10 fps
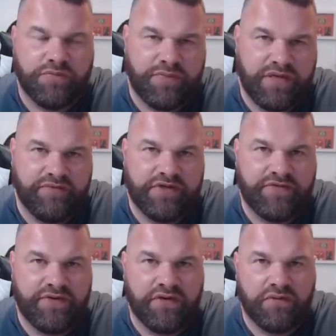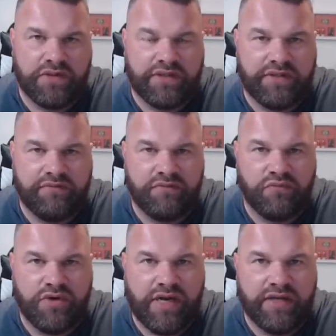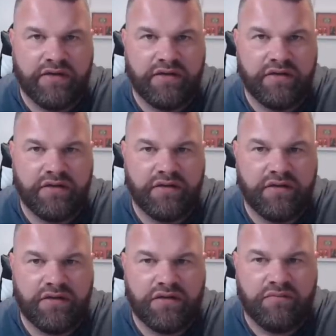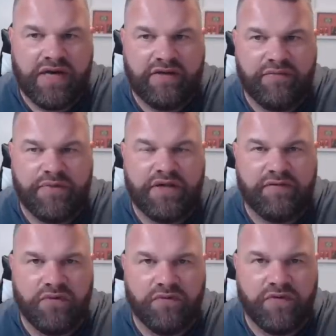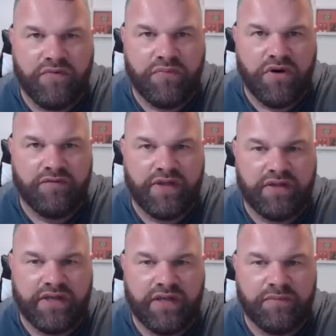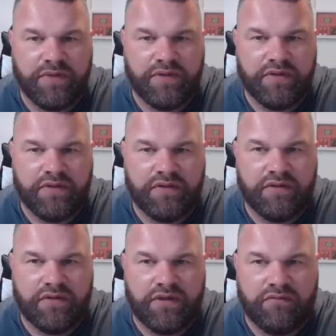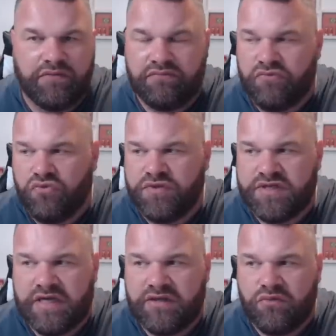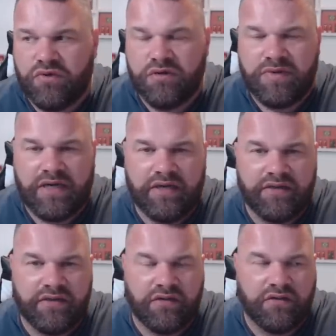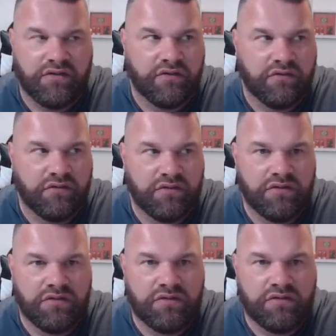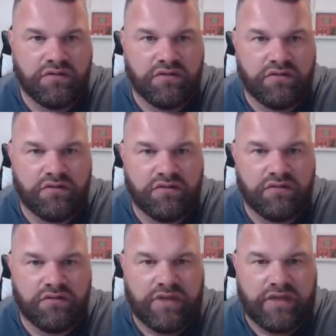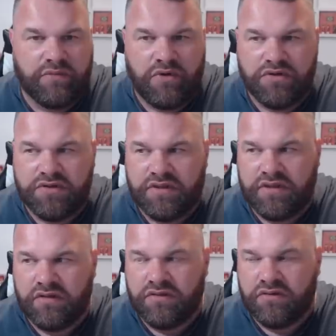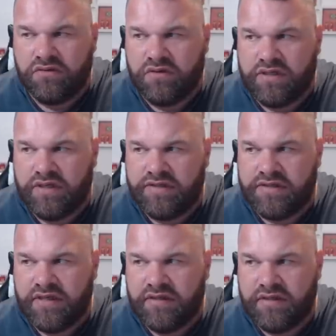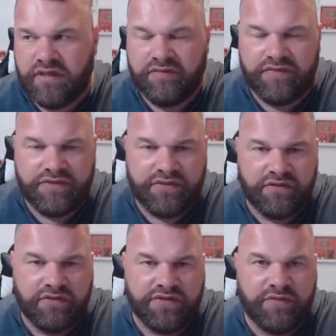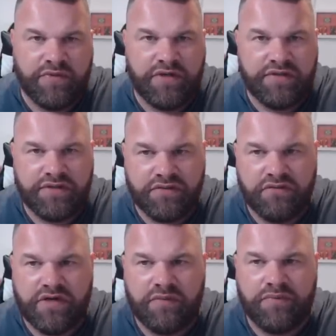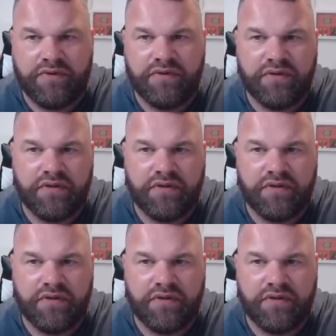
my previous video when I did with Ryan about the preview for the Port Vale game, anyway, rumours started going about. You got, you know, Adam Oxley, you got Doug O'Kane saying, yeah, there's, you know, it's imminent, it's going to happen.